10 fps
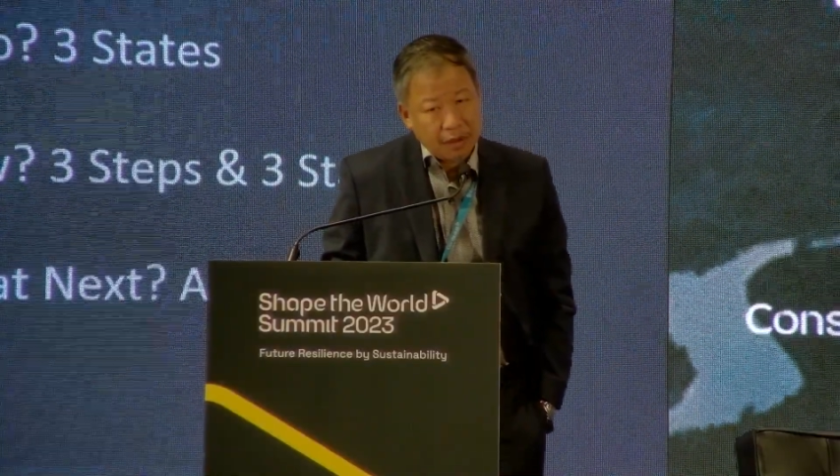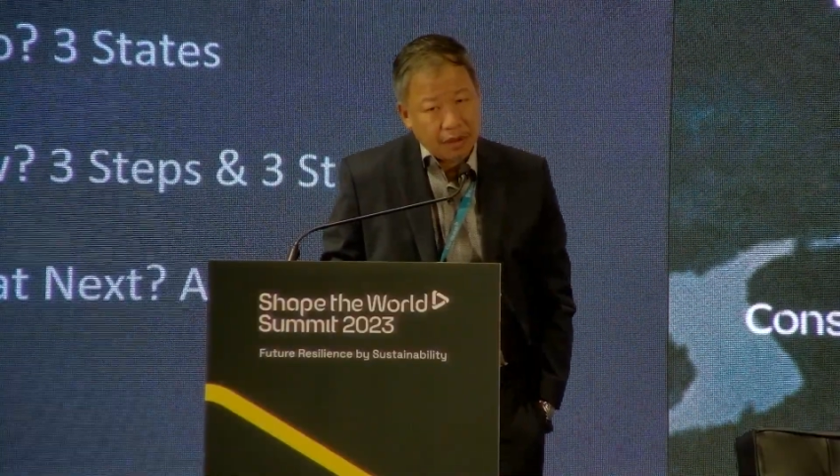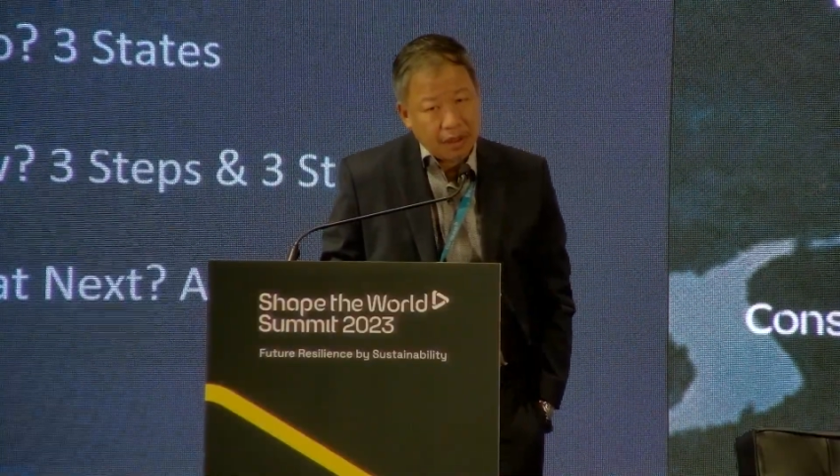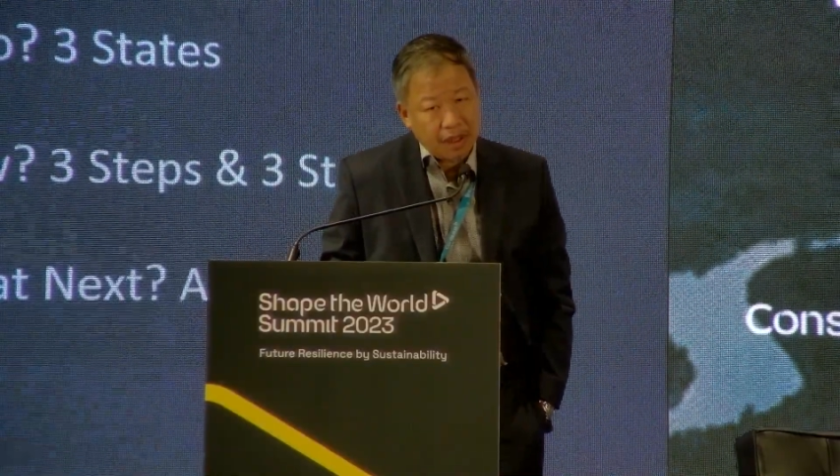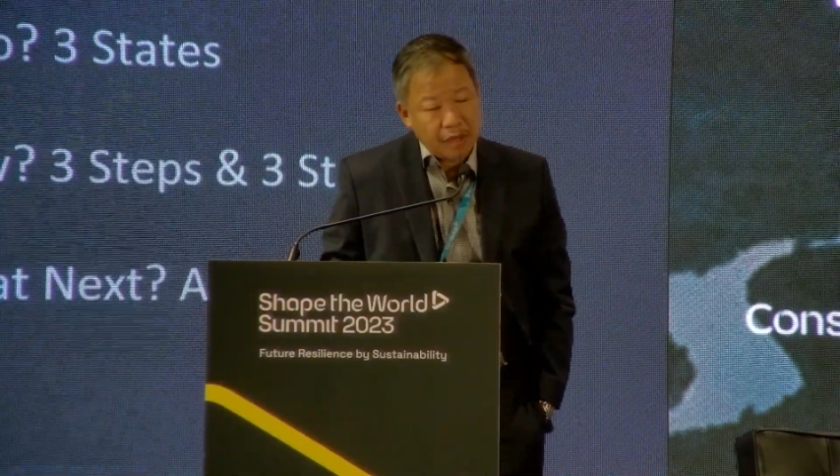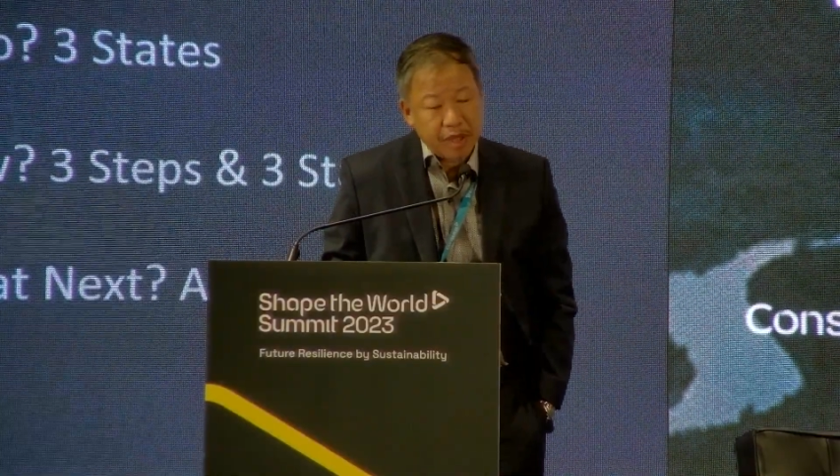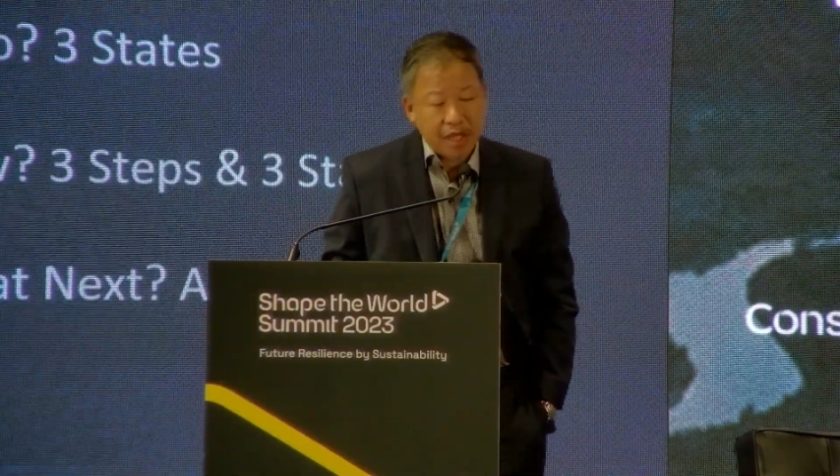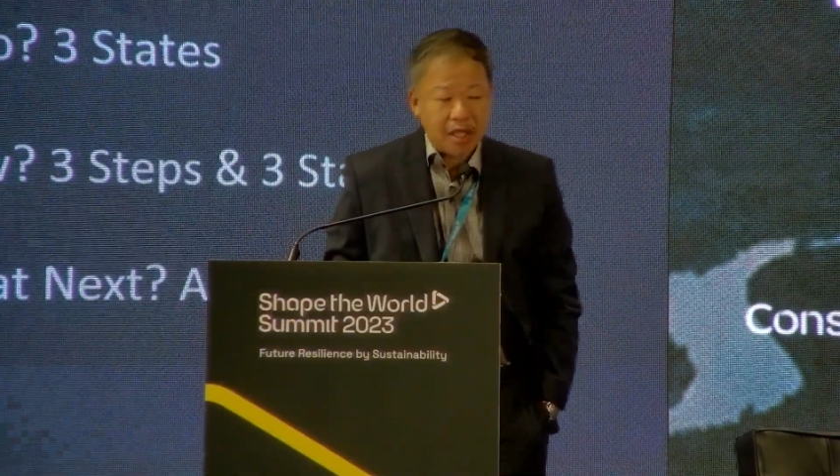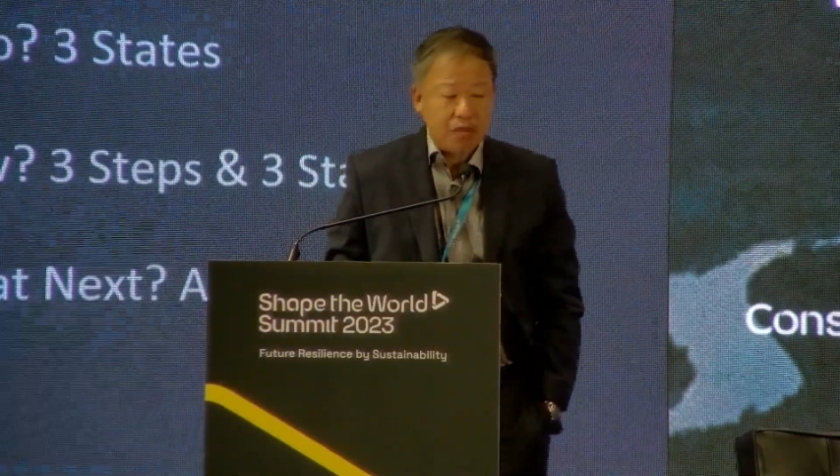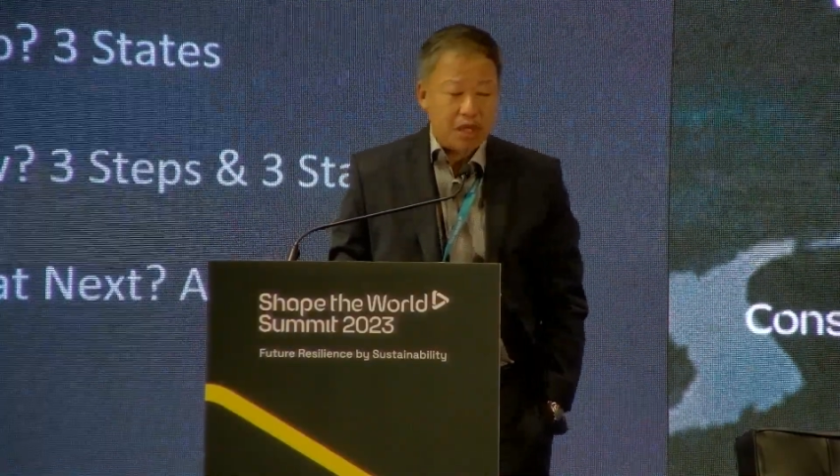At the
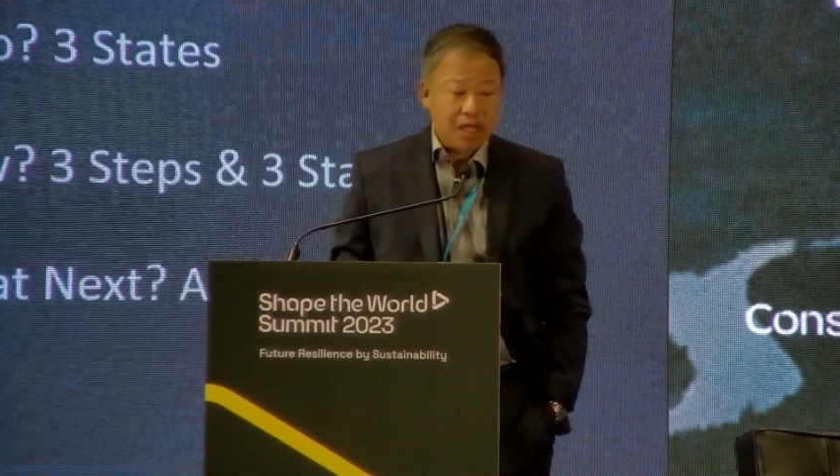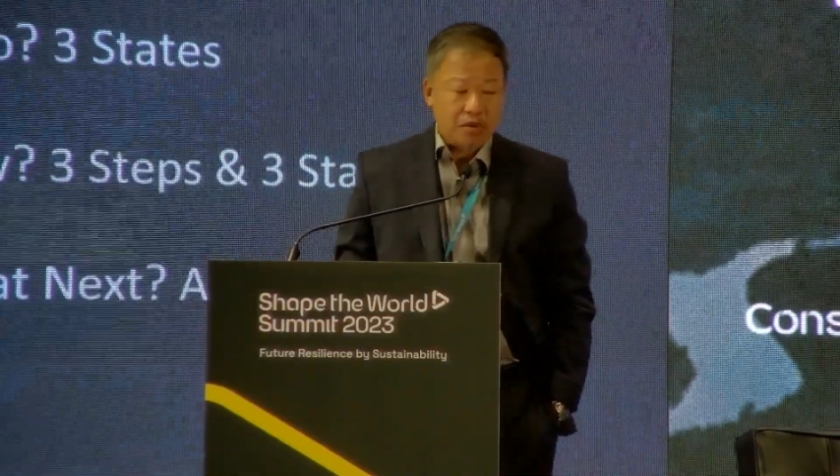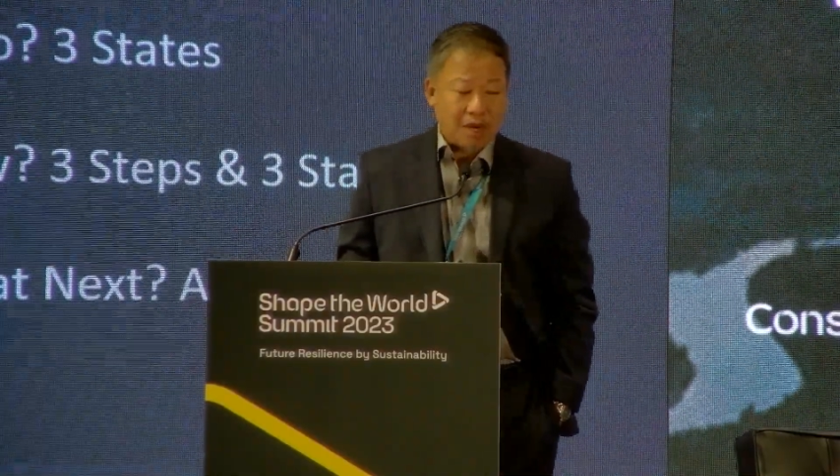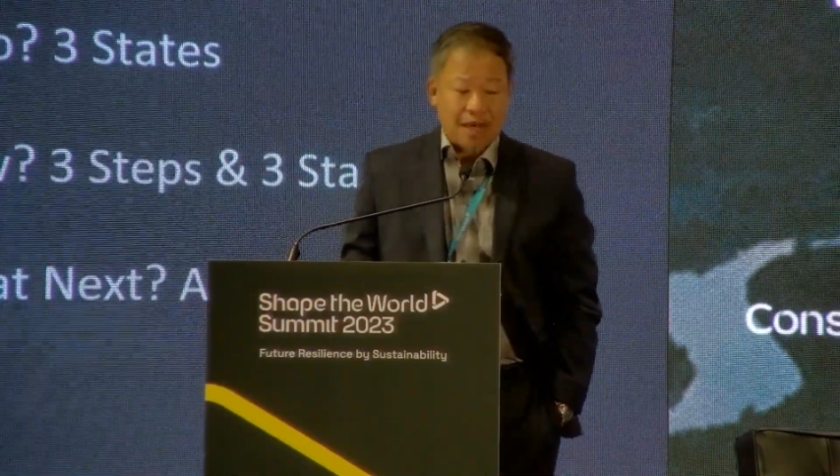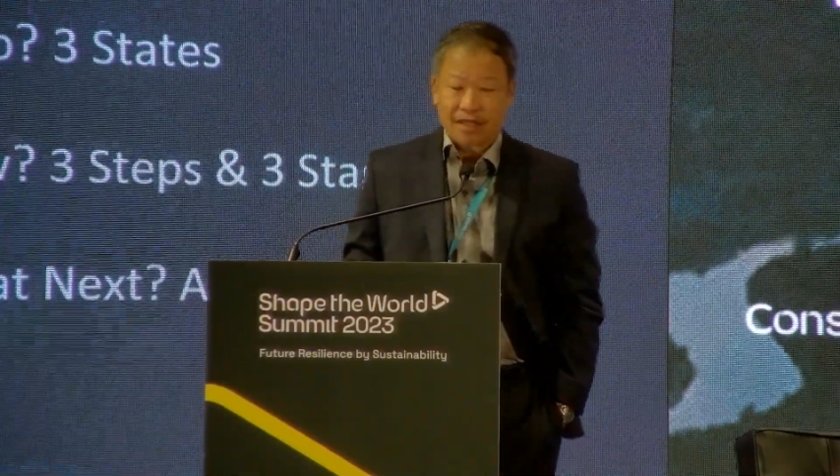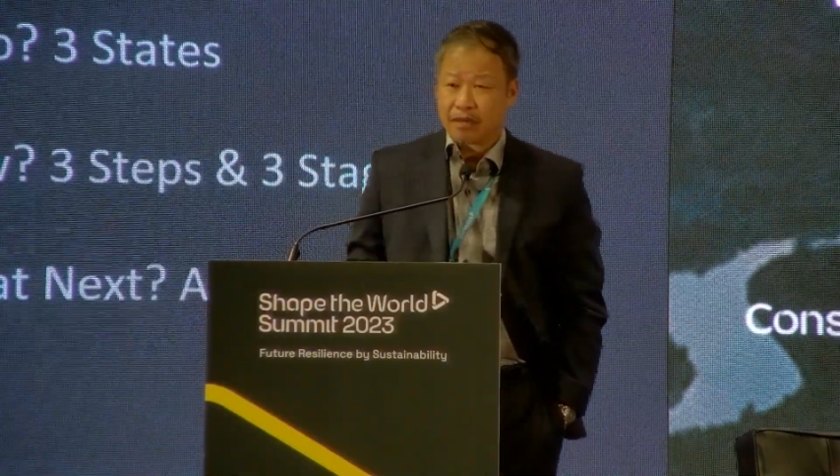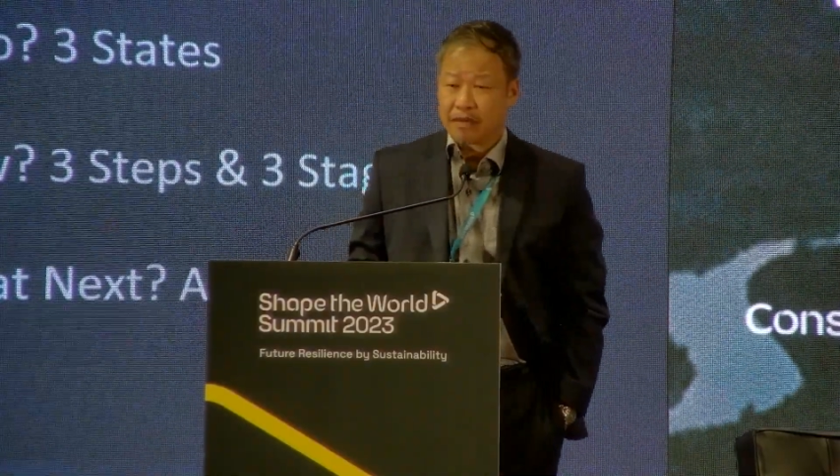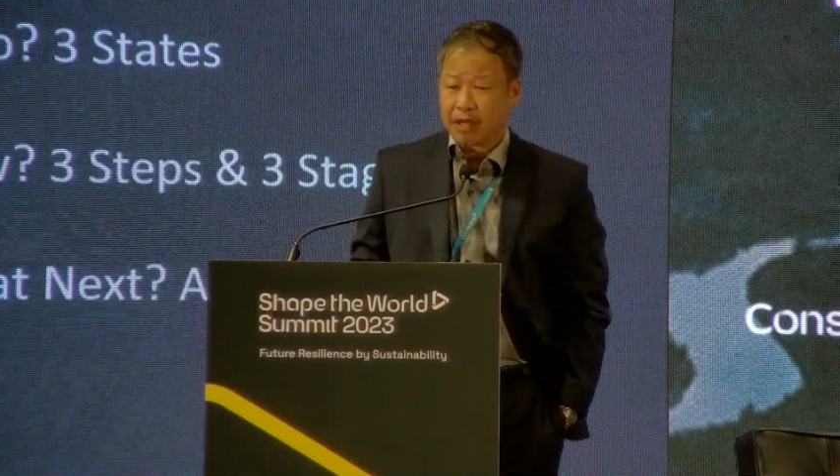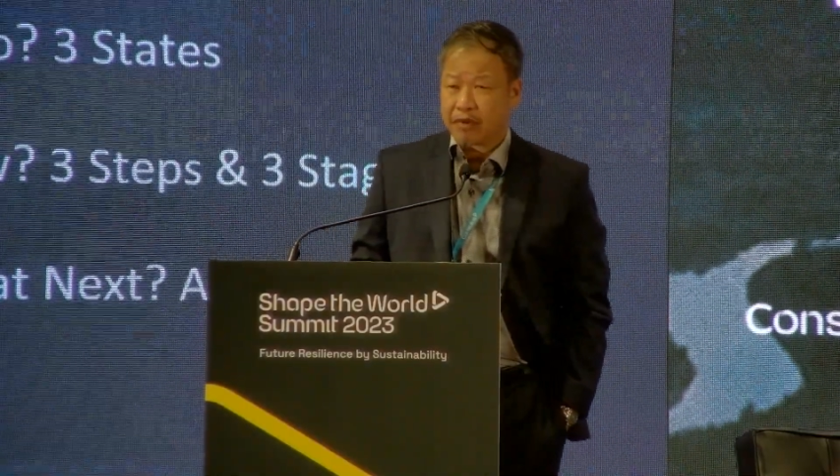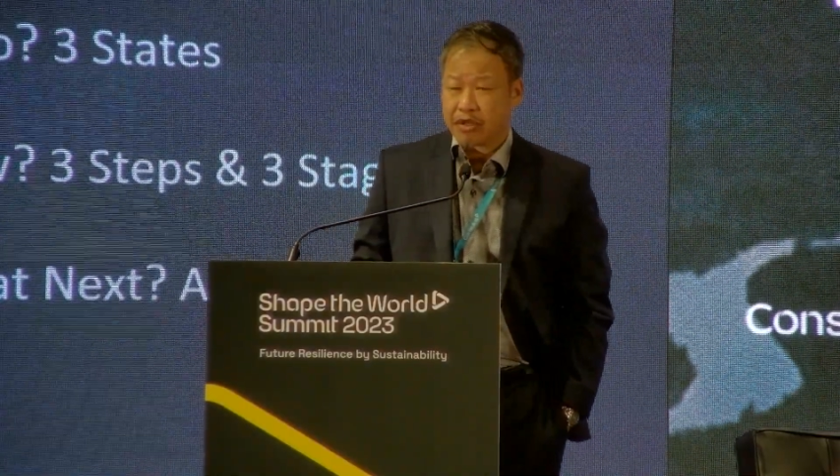beginning, we need to ask the right
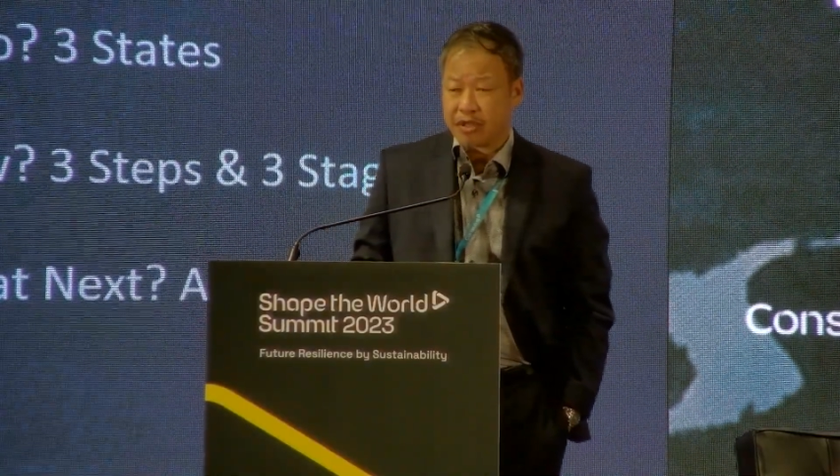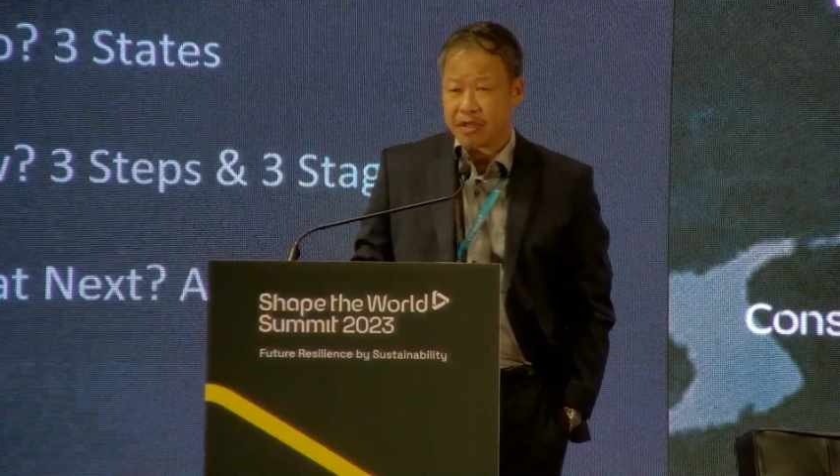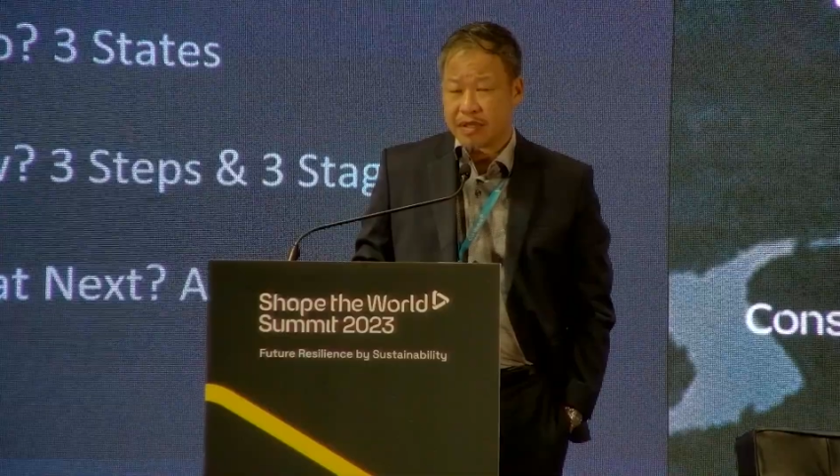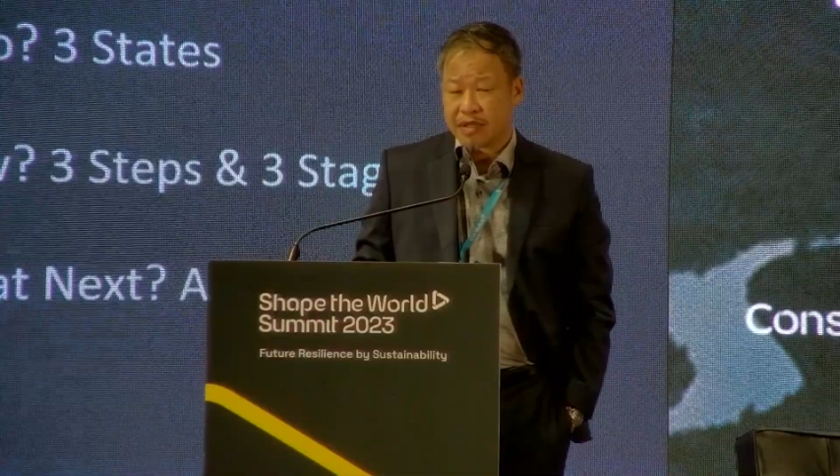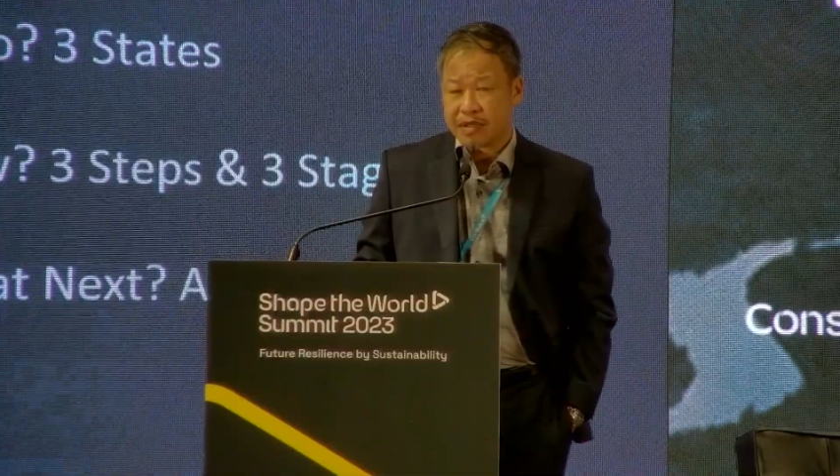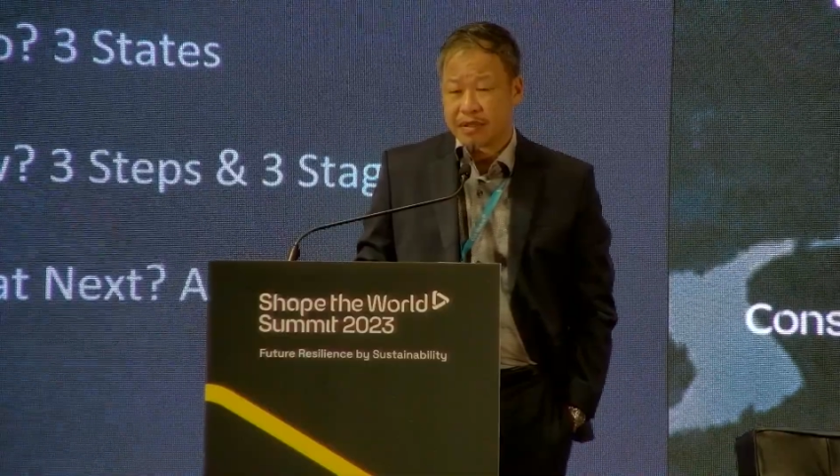questions.